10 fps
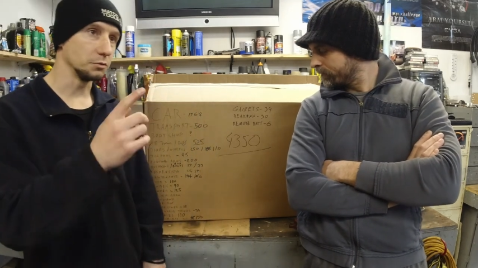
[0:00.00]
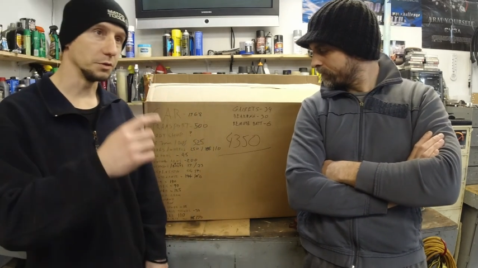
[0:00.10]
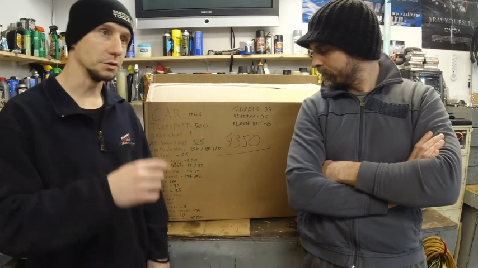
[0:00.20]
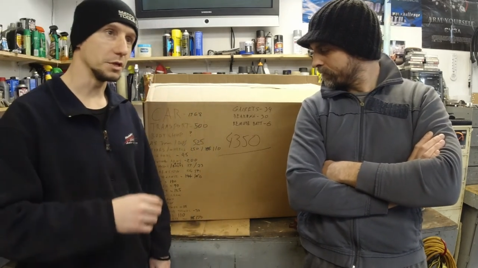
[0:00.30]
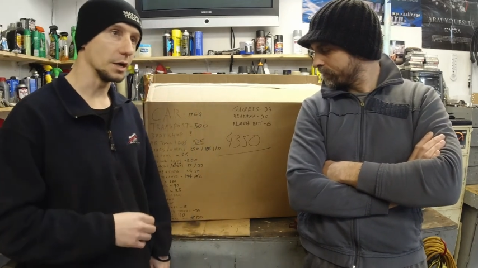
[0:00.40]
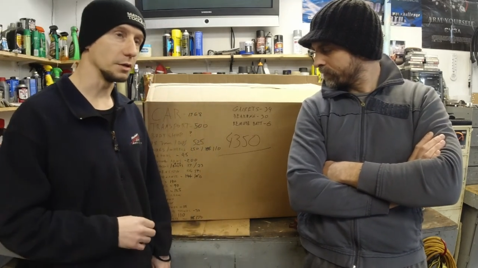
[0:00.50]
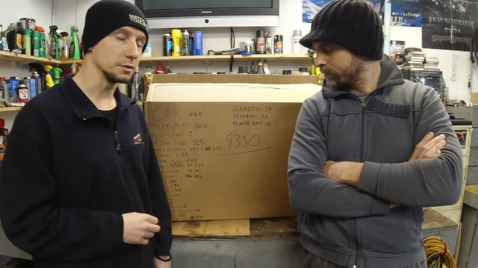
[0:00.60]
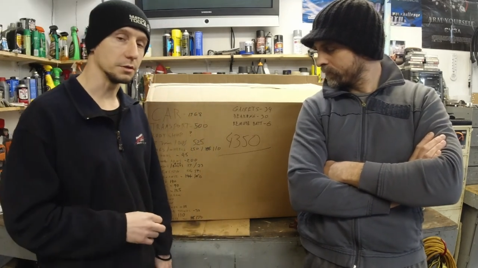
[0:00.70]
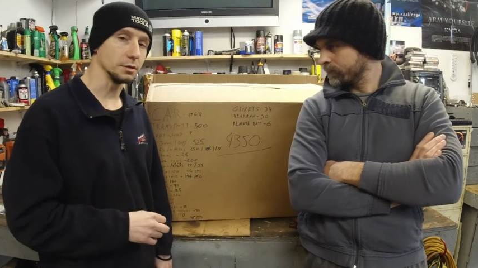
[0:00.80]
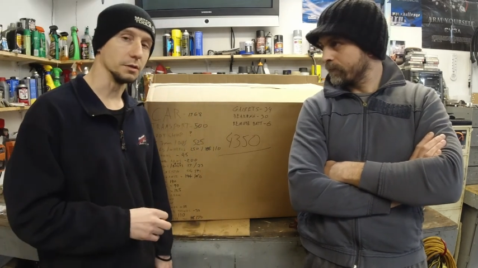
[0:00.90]
Speaker 1: winter
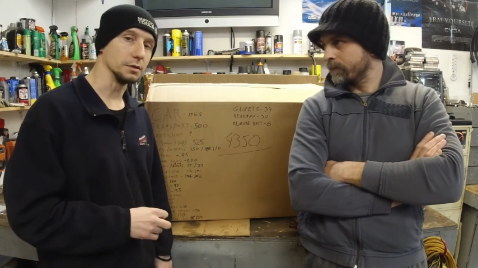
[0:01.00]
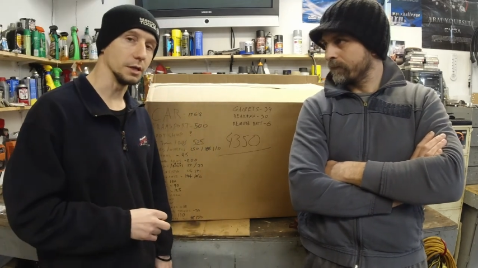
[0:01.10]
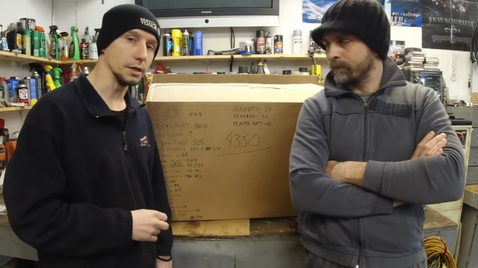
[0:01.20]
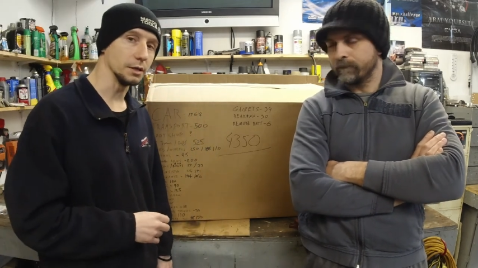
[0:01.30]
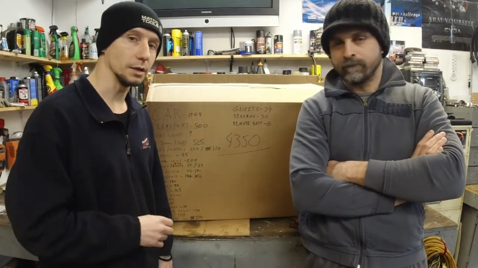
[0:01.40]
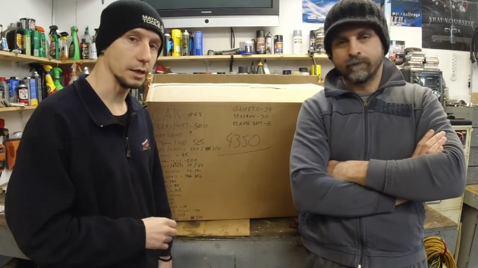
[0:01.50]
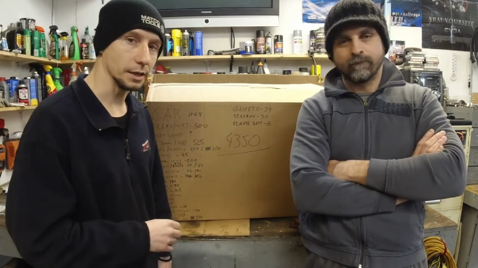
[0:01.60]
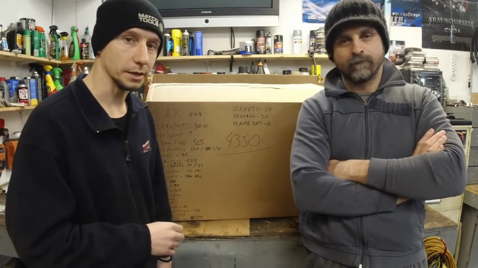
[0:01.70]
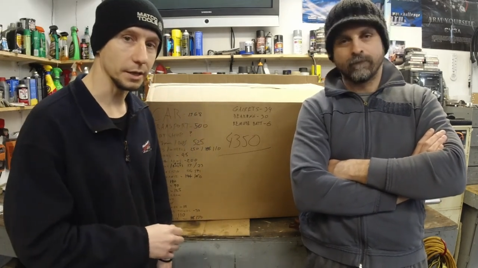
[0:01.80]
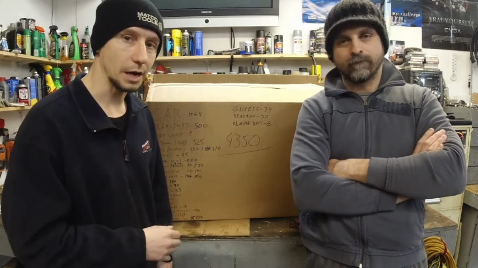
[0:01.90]
tires and on,
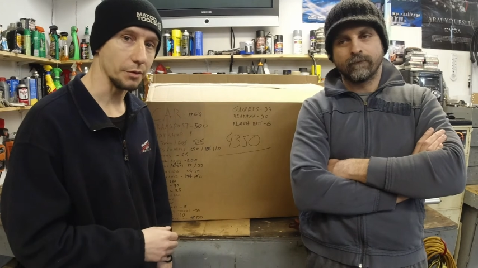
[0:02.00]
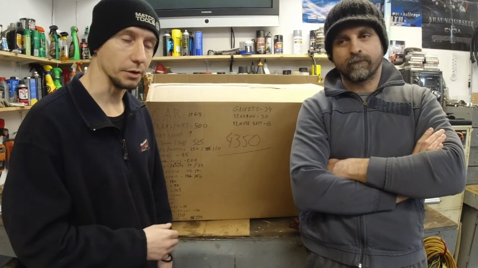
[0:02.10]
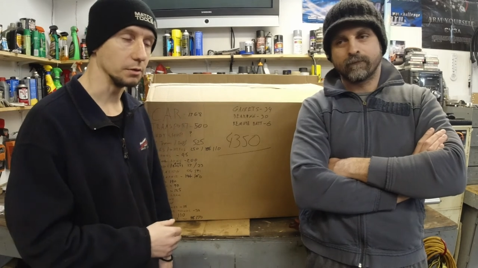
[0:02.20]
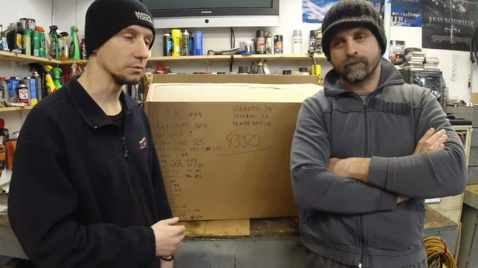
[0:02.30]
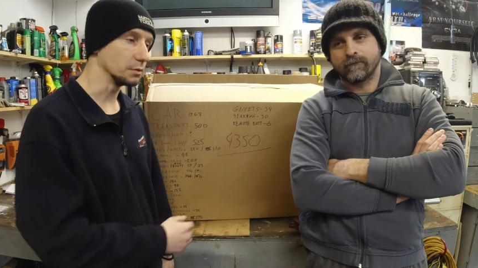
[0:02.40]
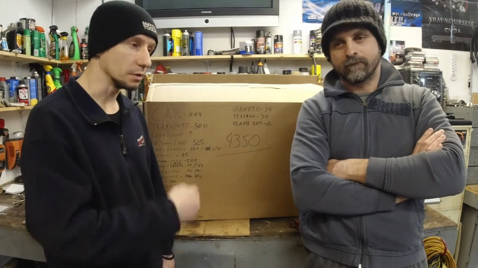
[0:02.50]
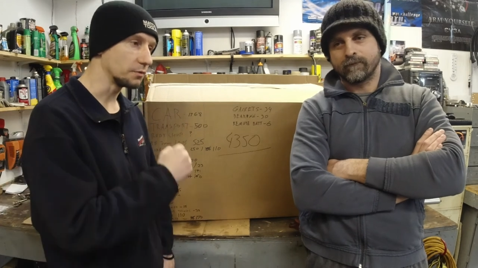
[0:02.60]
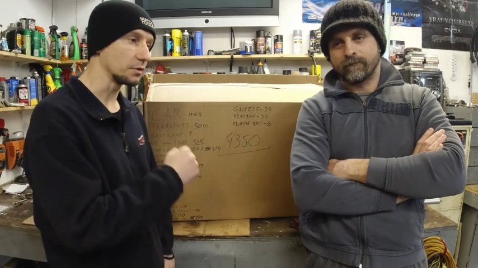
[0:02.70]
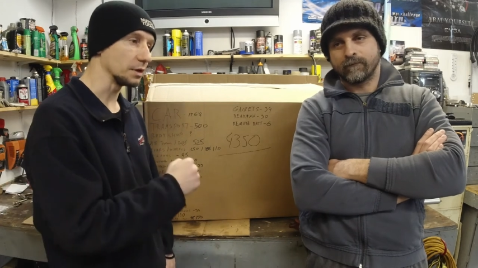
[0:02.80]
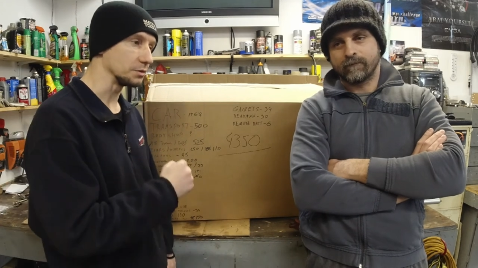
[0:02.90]
the highway,
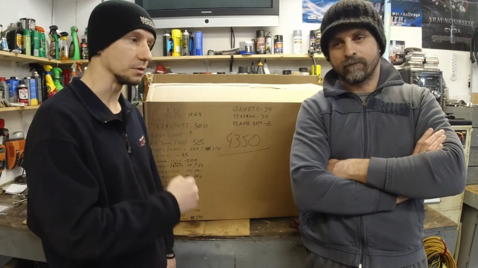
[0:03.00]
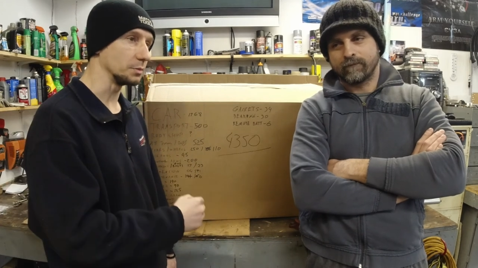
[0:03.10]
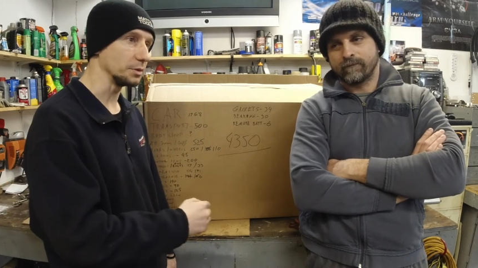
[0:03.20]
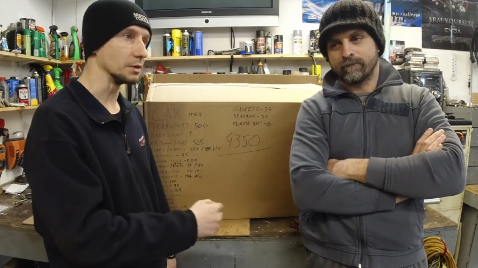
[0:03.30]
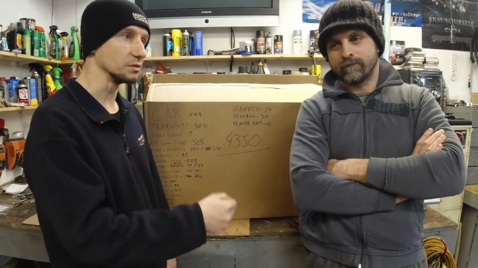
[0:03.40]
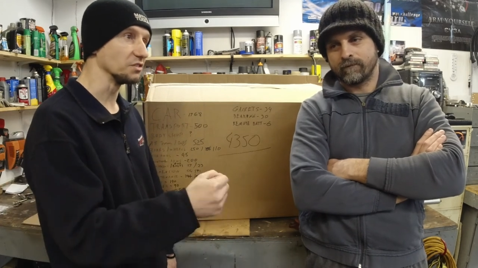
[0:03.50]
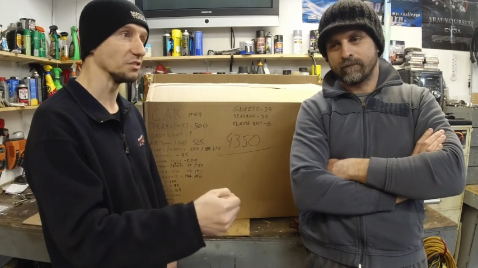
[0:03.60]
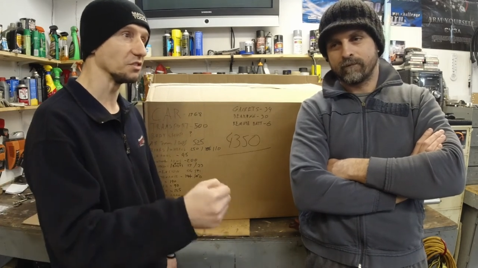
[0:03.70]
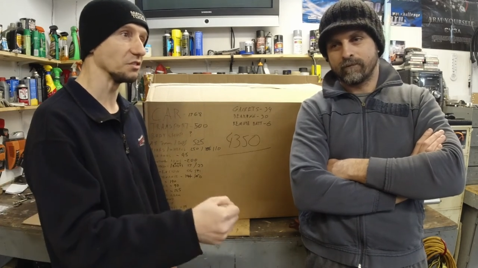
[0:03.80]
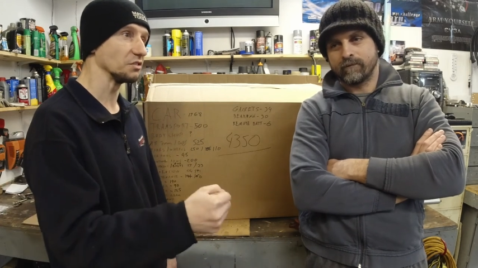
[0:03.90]
4,000 RPMs.
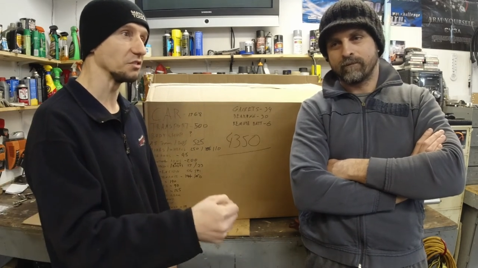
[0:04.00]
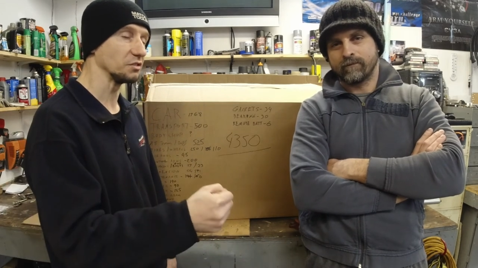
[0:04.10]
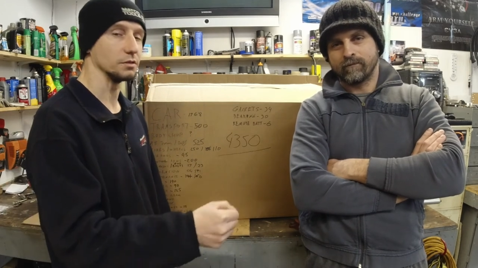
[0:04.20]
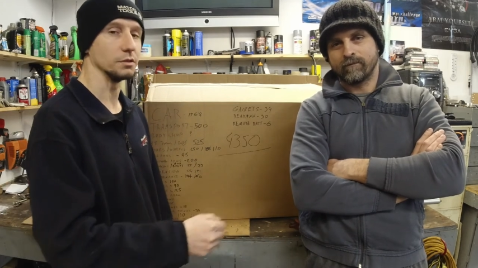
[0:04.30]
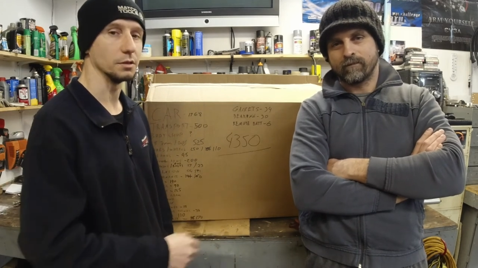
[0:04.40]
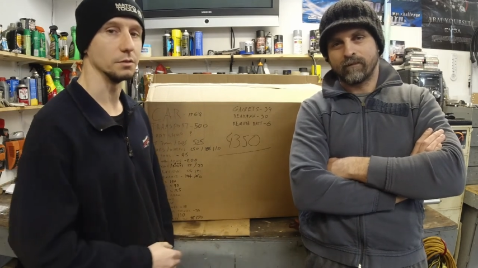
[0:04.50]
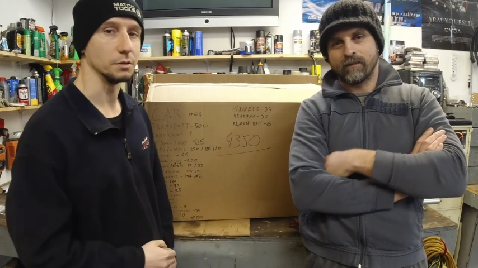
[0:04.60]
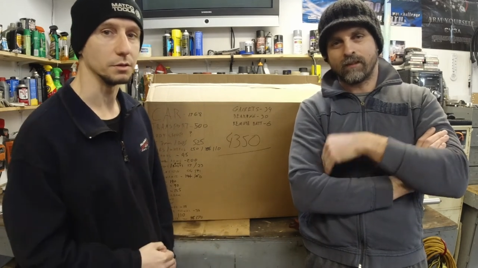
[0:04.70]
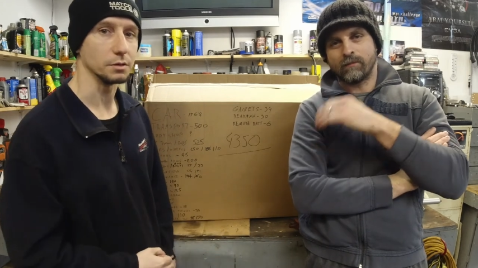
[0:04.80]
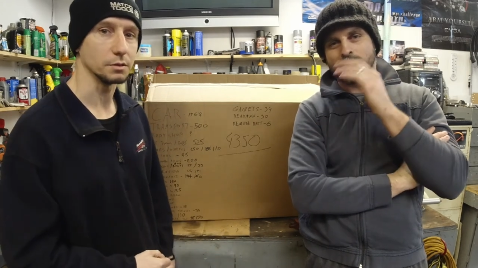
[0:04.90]
You know, and
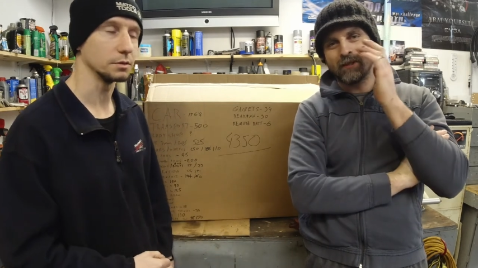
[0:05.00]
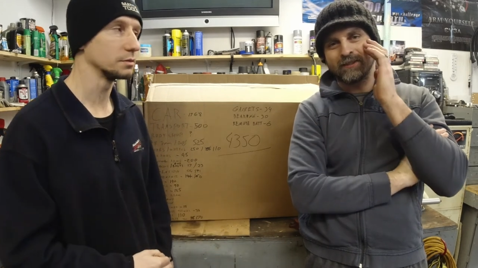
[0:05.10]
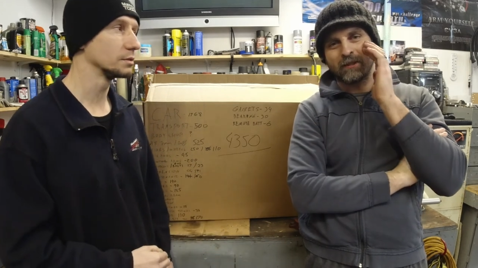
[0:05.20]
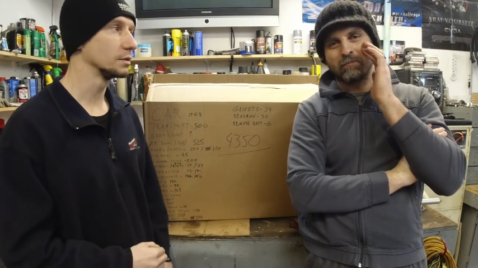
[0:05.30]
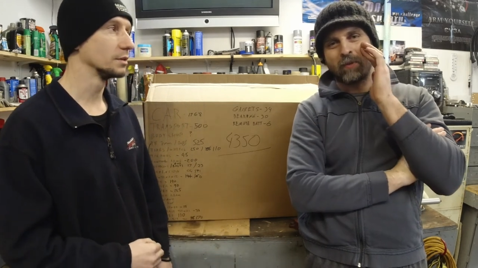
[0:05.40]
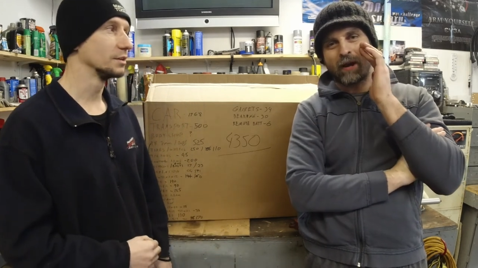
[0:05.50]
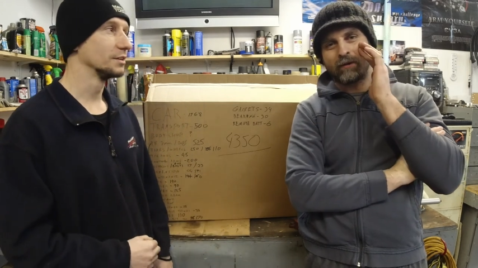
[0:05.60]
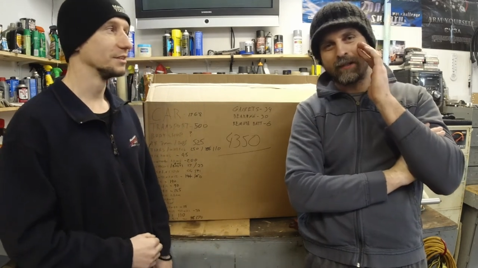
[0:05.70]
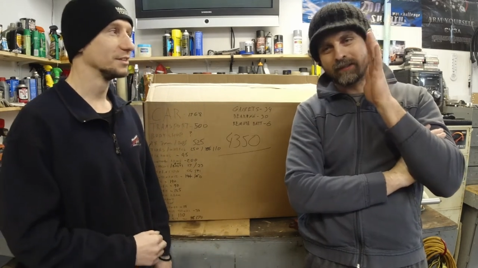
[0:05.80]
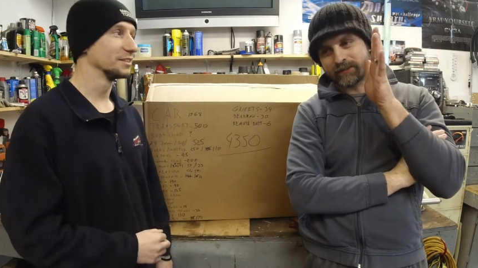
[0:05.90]
just... messed
Speaker 2: up
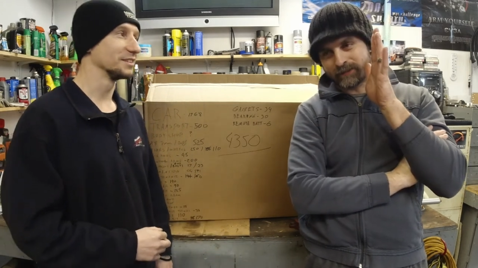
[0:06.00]
bearings.